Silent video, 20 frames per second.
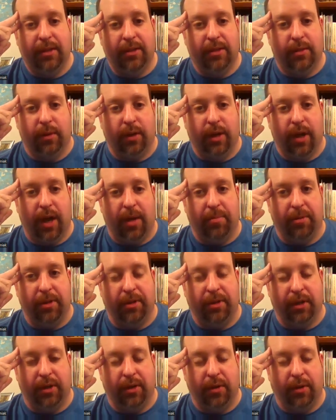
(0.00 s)
to
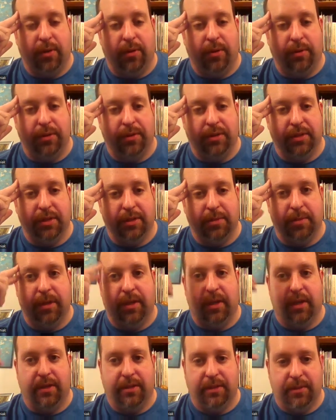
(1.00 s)
accomplish our goals, just
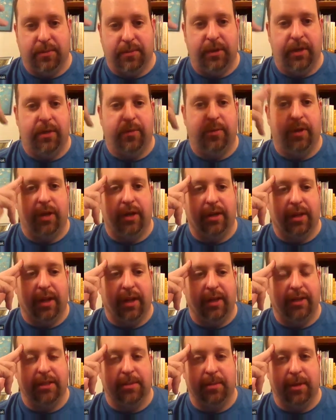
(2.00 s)
because we don't want our
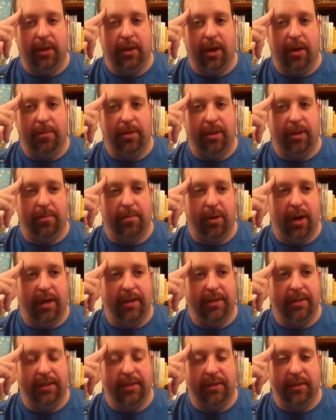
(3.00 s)
clients to be harmed in the
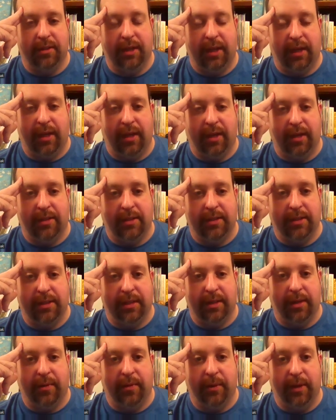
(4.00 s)
process or take
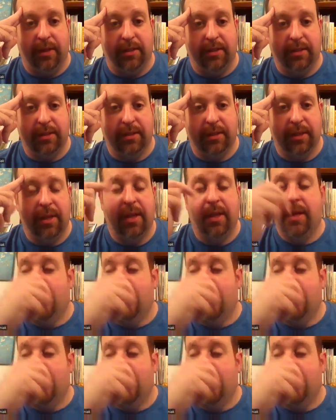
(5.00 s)
unnecessary risks.